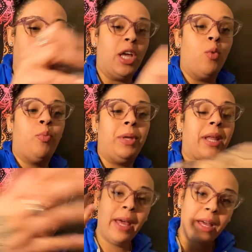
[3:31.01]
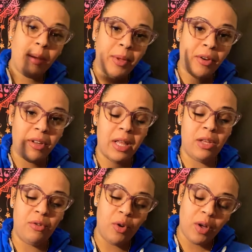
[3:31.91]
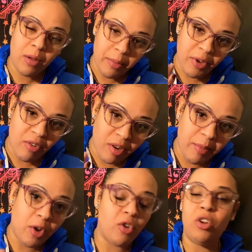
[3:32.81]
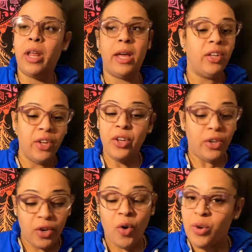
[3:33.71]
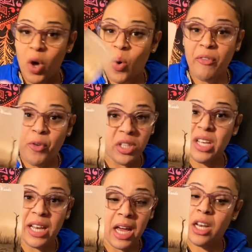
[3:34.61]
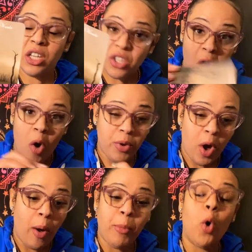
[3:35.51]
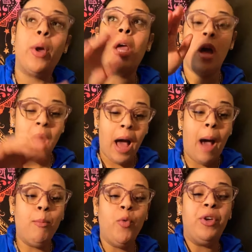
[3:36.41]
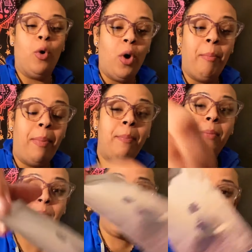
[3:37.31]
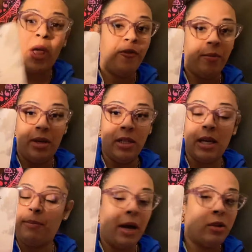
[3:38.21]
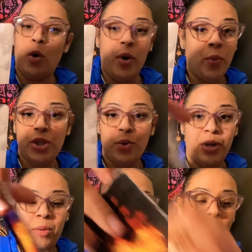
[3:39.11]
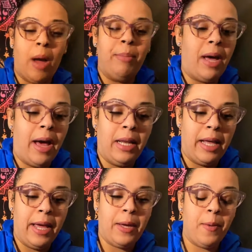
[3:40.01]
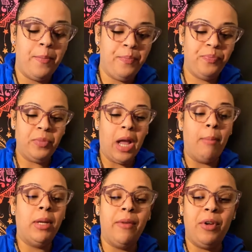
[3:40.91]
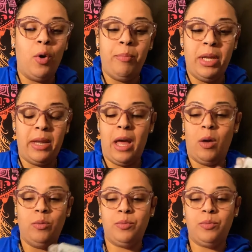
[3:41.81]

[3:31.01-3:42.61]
They could be like, hey, come here. Like, you know, come here, come here. You're like, no, no, I fought to get out of this. No, no, I'm going, I'm moving on away from this. I'm not going with you anymore. I'm not. Like, I'm loving on me now.